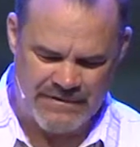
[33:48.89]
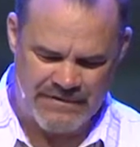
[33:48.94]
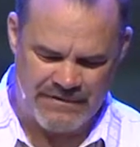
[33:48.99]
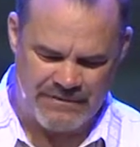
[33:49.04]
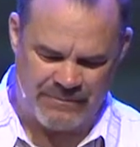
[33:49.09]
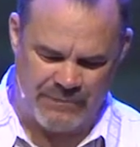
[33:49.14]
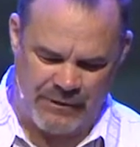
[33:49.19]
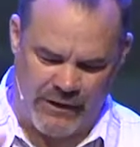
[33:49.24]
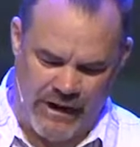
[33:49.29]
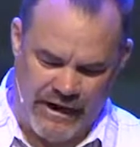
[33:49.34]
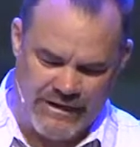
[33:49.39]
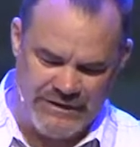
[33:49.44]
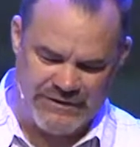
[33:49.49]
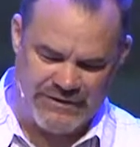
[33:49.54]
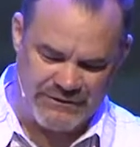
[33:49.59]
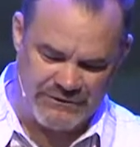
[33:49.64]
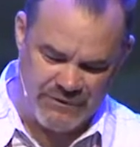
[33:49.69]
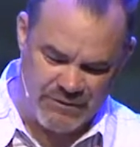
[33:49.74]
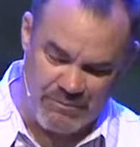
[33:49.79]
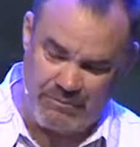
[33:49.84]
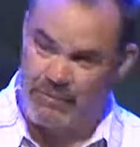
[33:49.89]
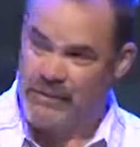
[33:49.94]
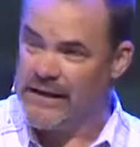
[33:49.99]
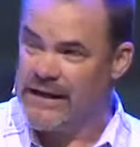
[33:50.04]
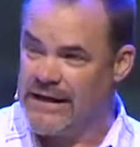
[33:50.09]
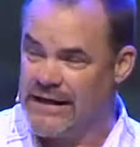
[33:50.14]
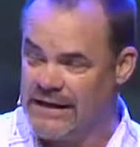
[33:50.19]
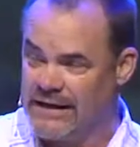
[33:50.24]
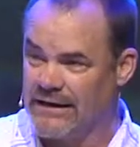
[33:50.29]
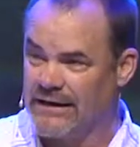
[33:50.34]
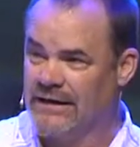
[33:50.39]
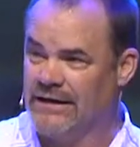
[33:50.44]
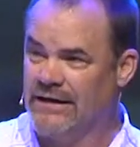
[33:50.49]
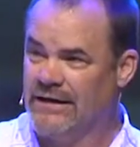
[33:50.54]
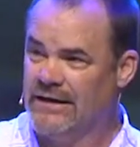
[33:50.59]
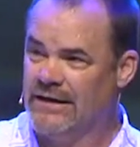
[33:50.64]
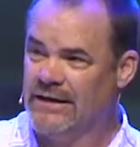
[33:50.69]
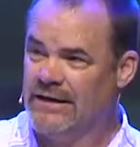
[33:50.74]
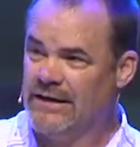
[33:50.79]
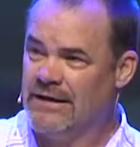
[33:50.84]
is the price it will bring.
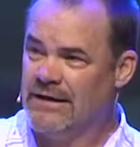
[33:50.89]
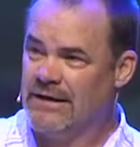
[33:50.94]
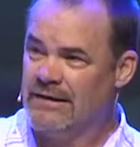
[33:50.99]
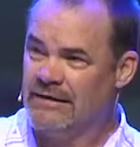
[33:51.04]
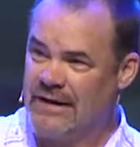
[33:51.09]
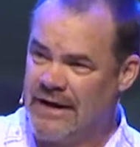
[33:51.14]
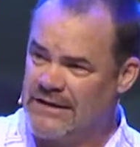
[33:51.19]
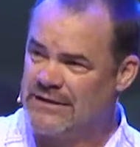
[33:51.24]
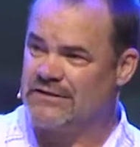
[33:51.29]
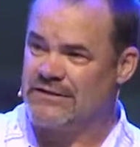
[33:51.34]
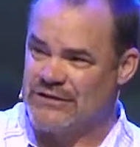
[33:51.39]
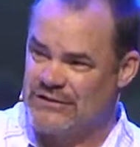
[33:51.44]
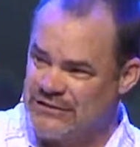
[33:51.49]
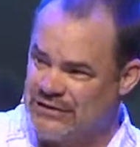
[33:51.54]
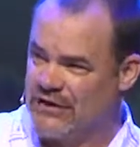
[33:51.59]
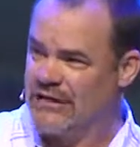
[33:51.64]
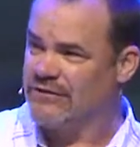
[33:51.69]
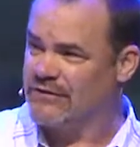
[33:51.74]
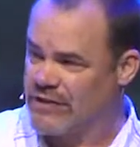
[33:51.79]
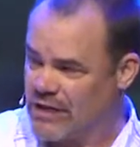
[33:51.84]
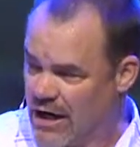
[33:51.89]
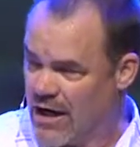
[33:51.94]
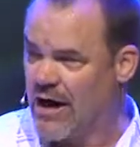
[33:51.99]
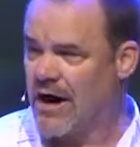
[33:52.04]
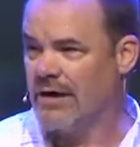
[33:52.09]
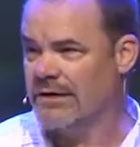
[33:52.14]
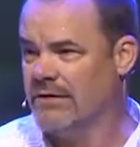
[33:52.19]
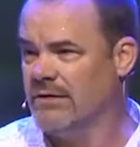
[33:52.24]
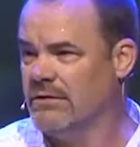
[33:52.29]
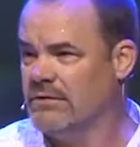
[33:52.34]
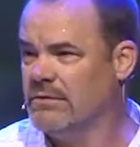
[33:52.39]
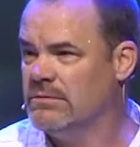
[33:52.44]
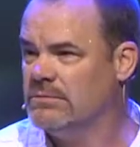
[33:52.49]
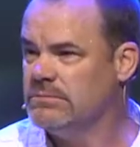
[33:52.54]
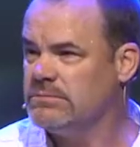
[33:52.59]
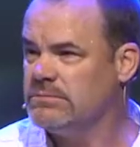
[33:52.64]
That's the Son of God.